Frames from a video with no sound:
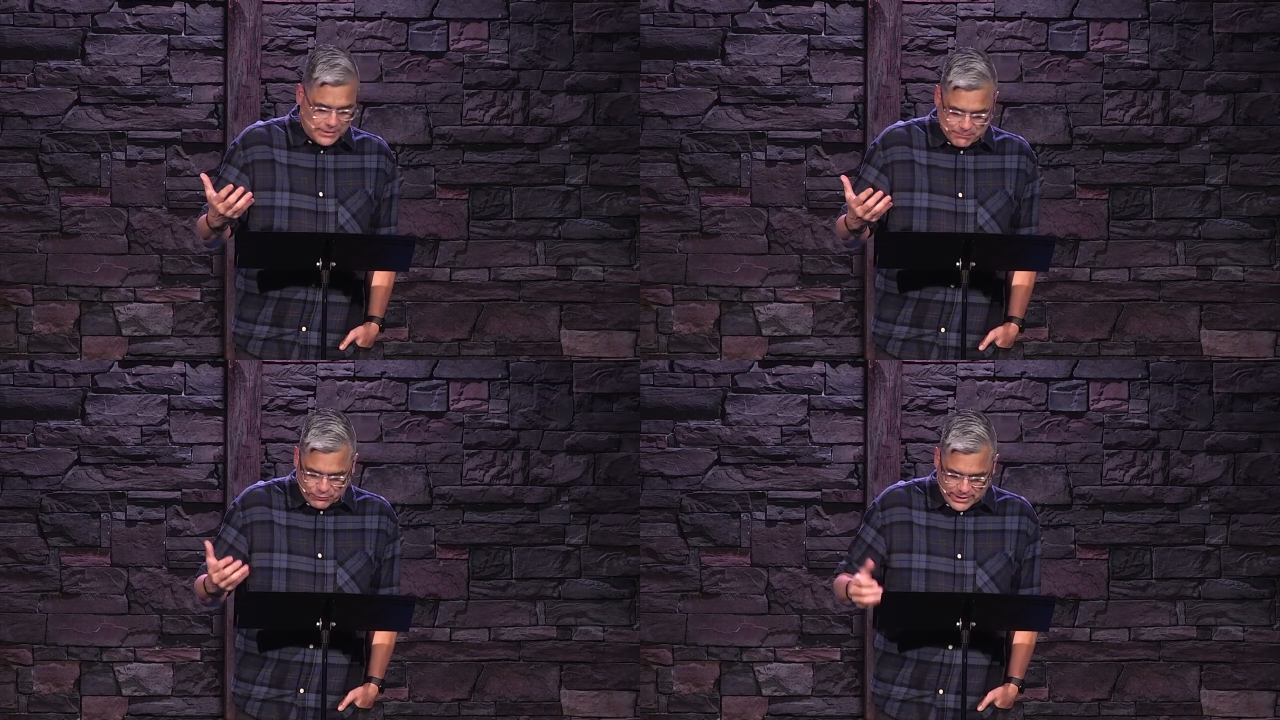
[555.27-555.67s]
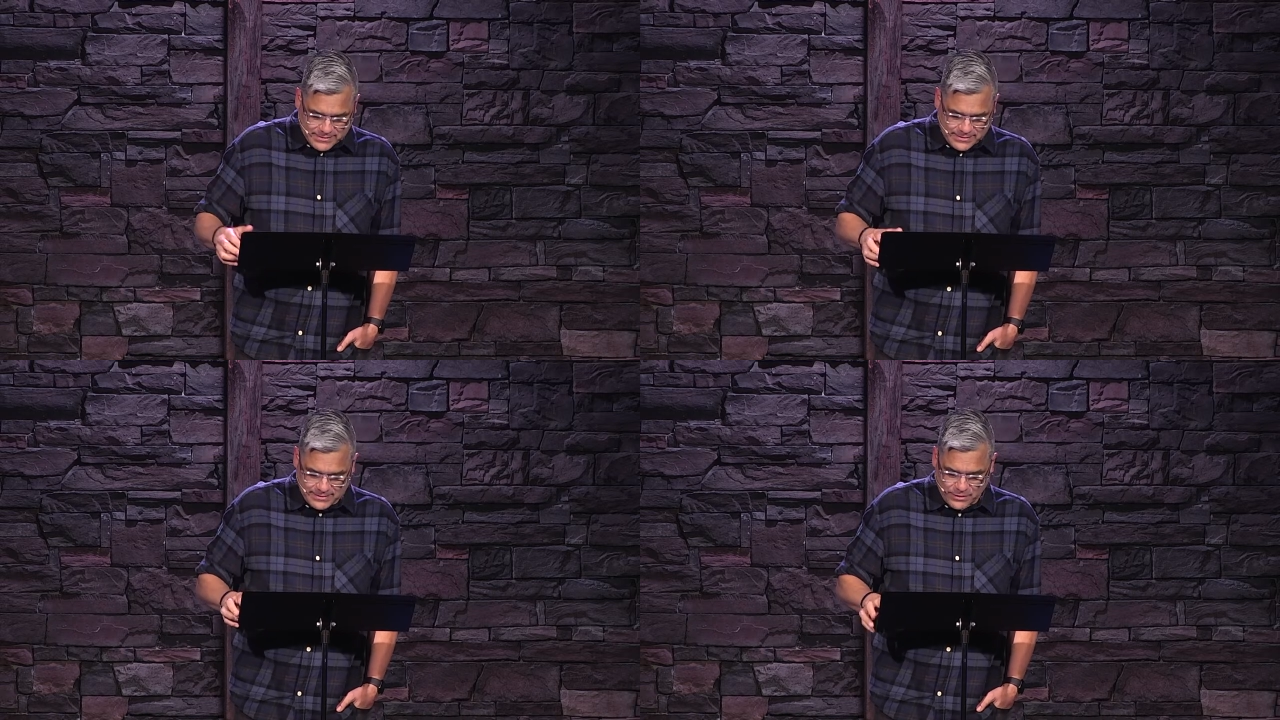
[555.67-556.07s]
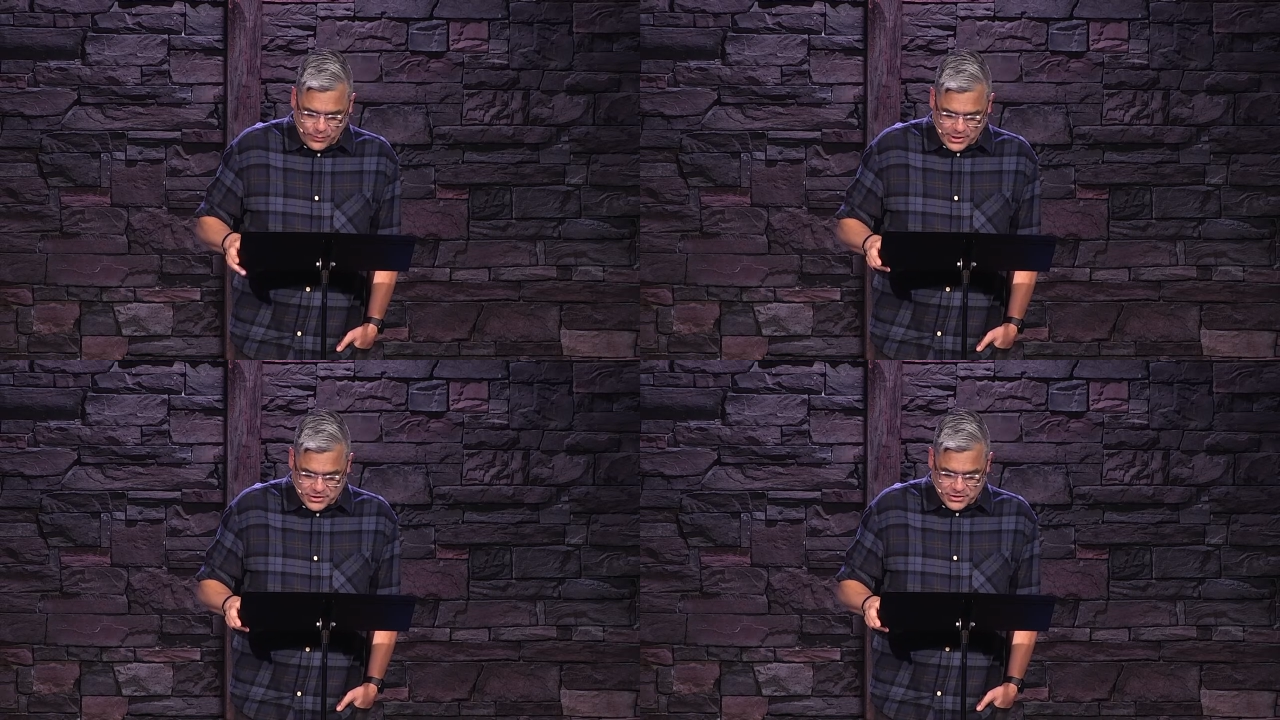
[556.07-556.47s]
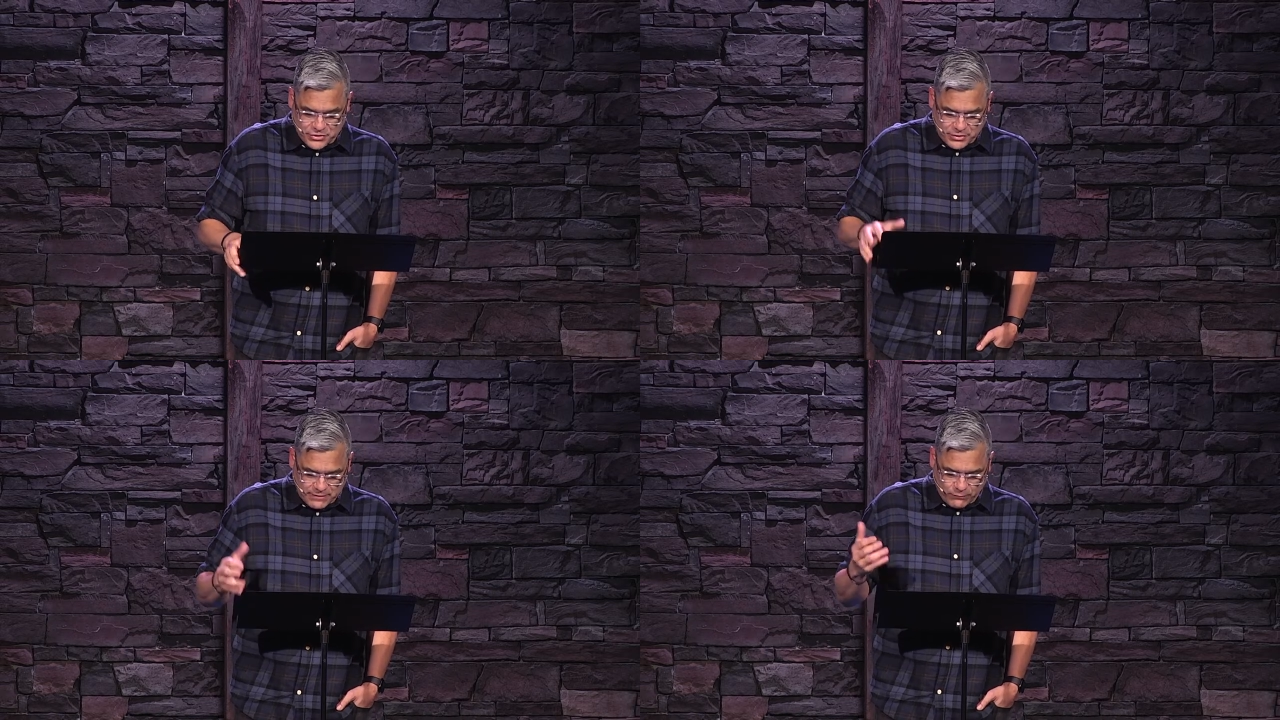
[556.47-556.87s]
embrace it. The question is,
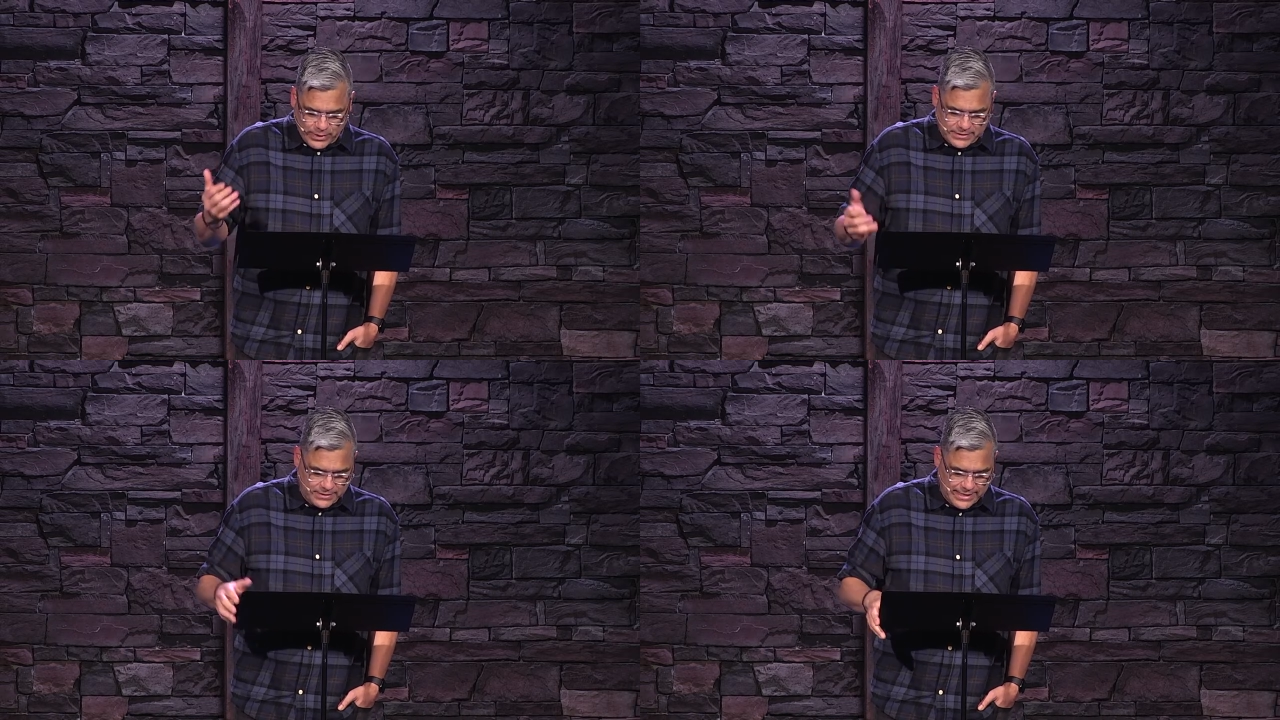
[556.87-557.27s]
do you give way to